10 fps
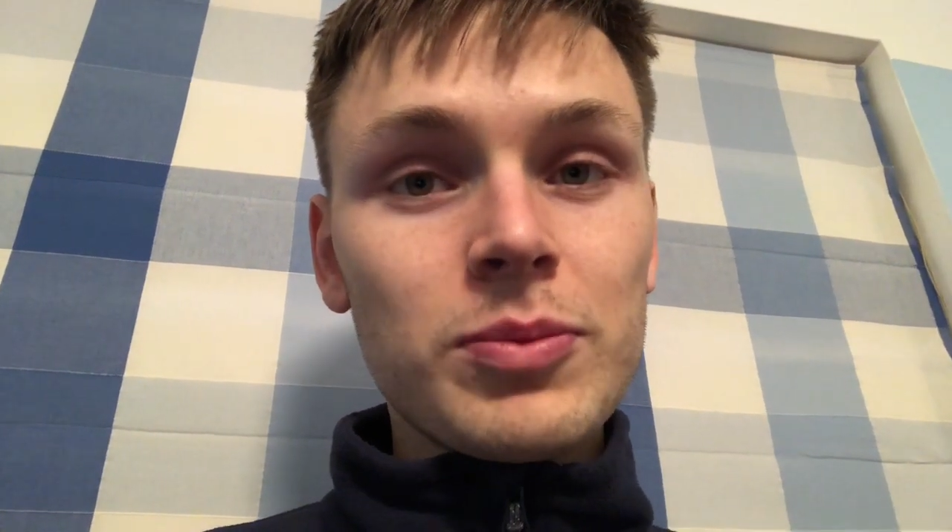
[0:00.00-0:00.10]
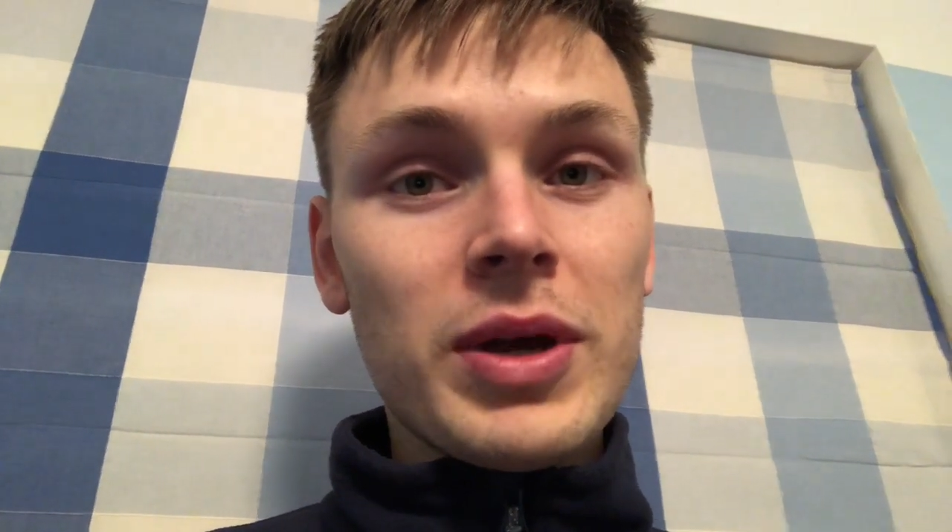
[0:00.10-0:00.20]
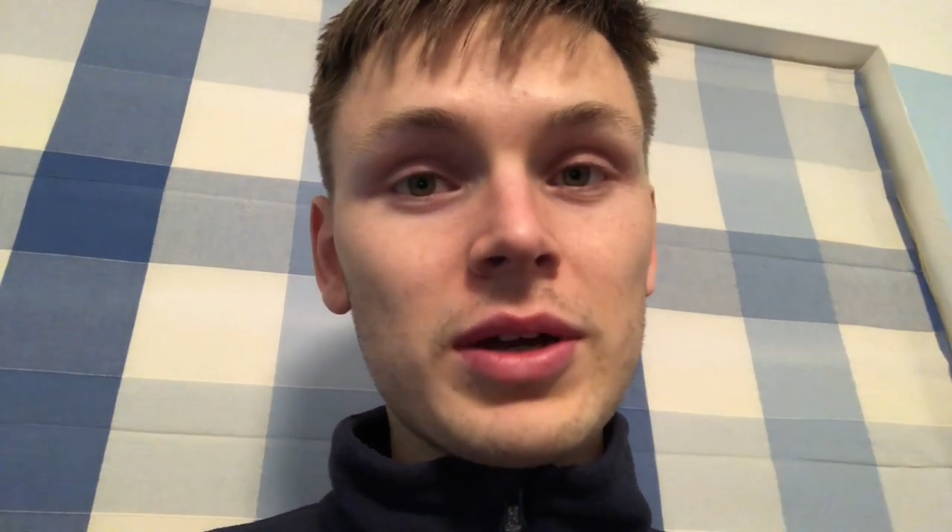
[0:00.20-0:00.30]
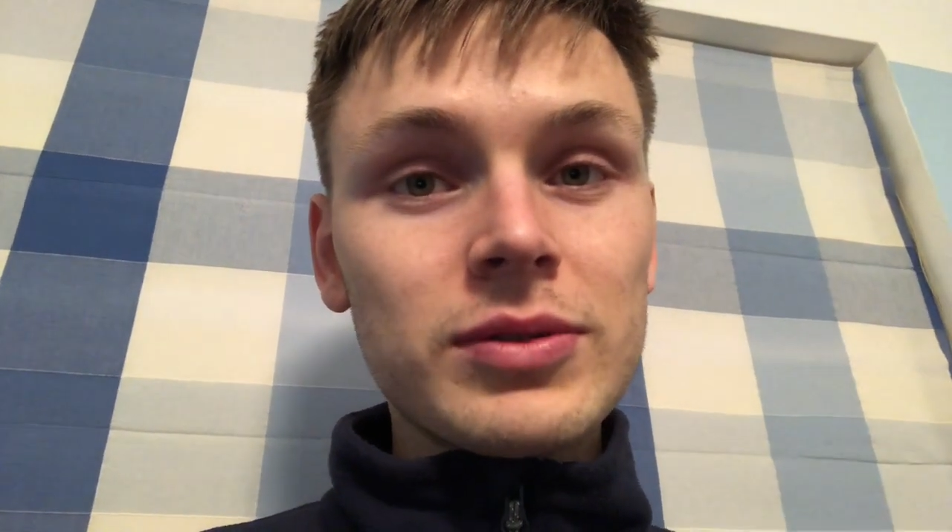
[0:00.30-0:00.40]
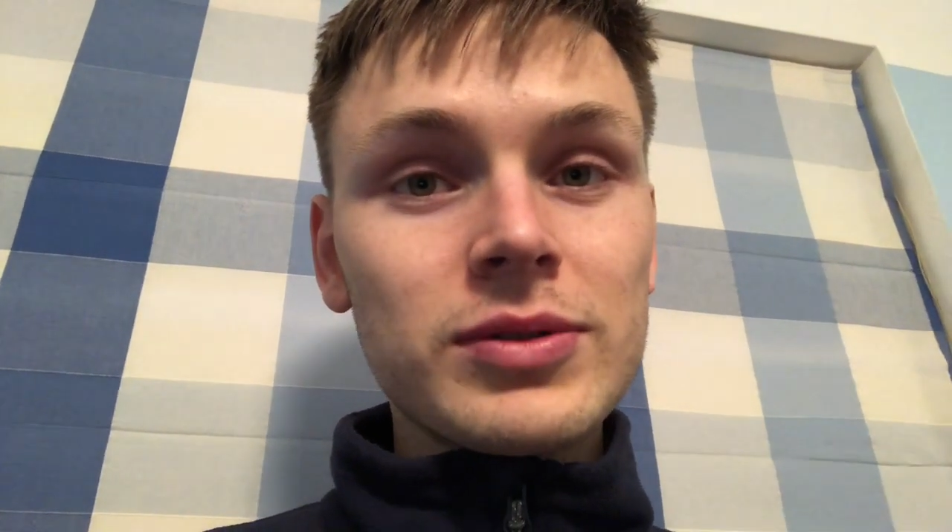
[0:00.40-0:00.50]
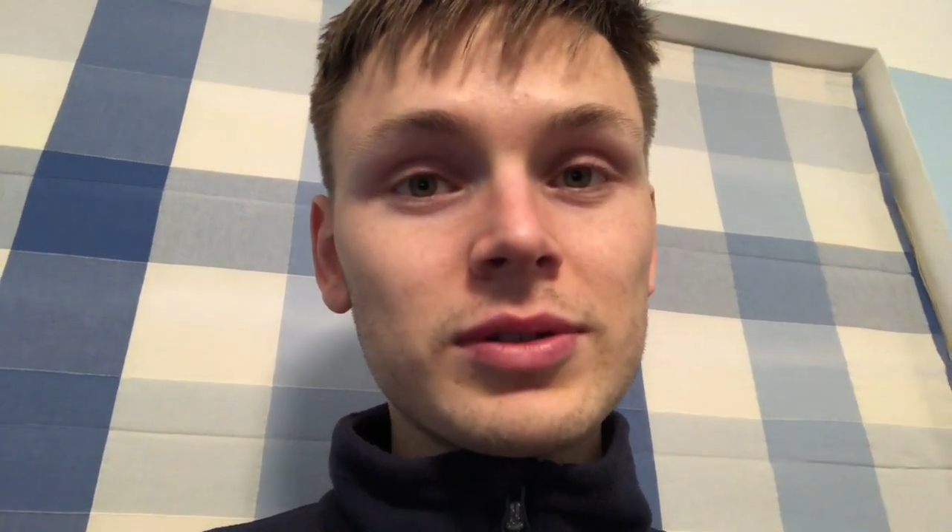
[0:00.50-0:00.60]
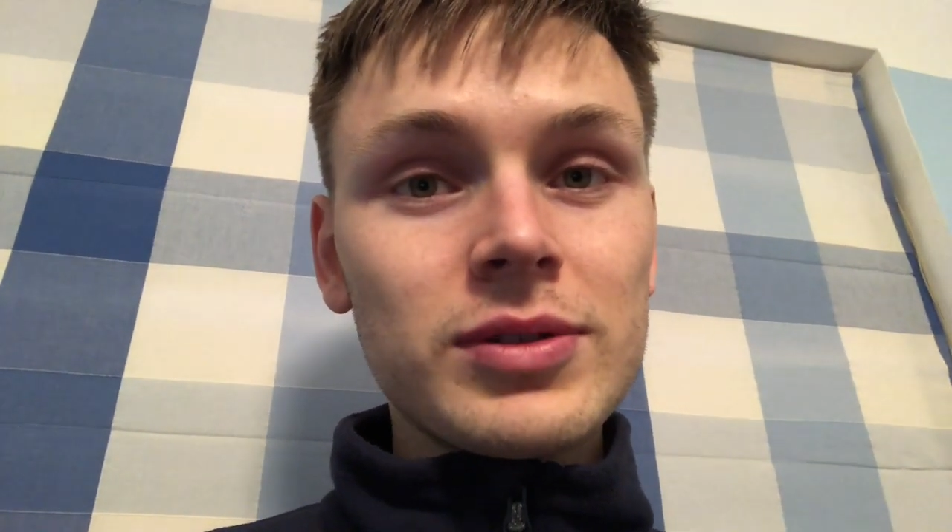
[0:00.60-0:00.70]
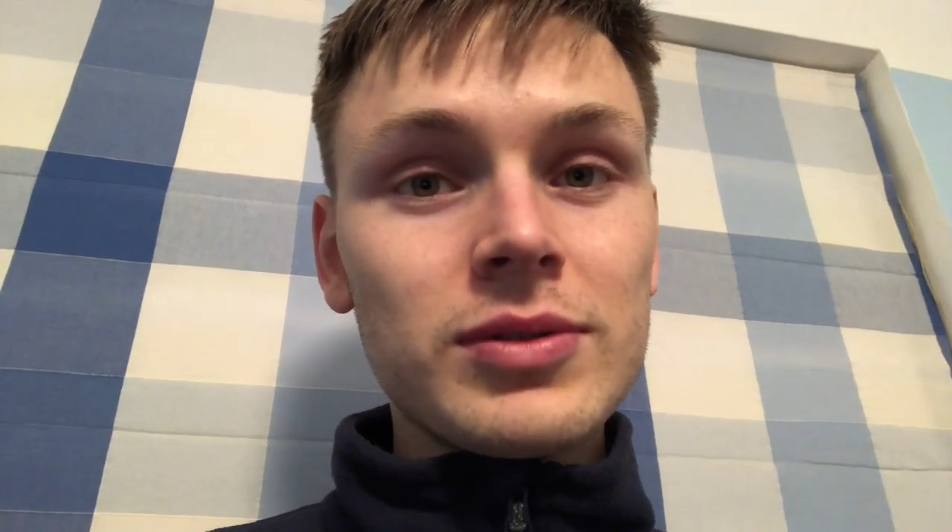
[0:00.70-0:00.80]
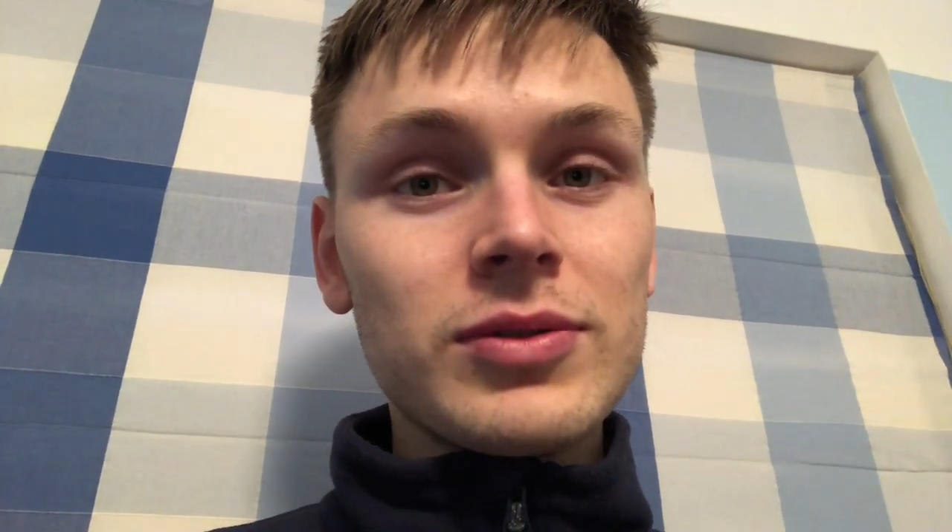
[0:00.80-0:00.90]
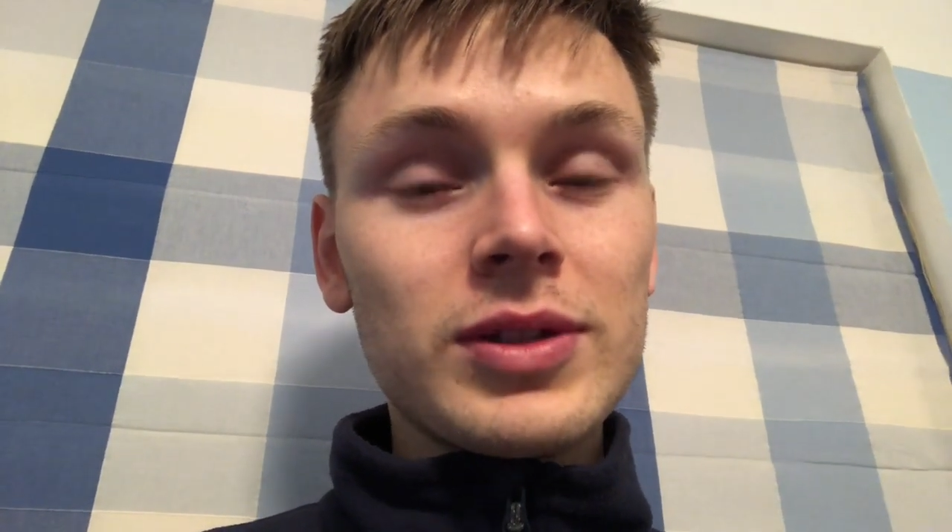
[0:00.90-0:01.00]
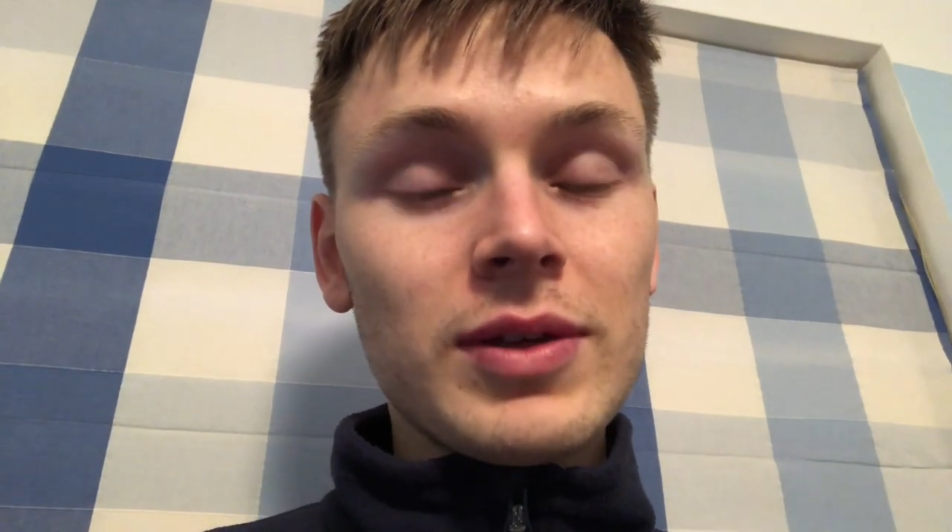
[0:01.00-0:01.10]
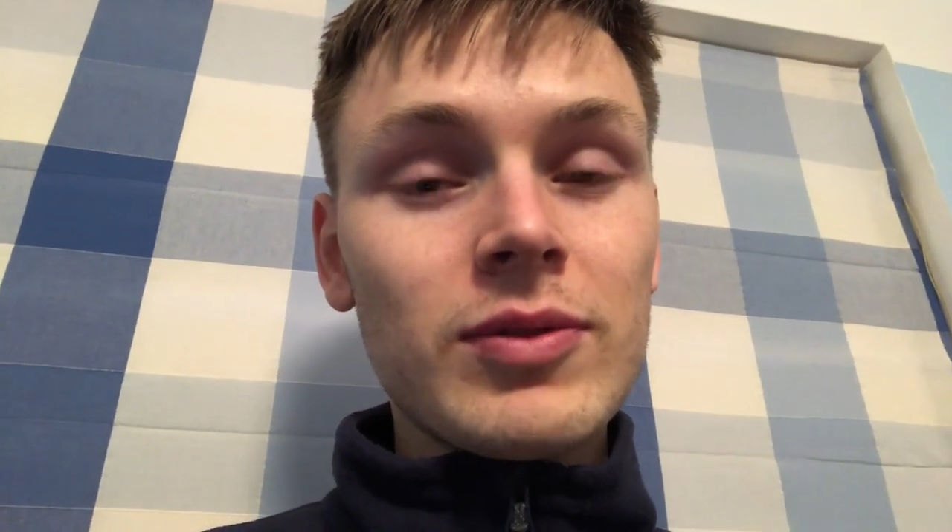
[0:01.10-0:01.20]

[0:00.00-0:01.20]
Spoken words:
on the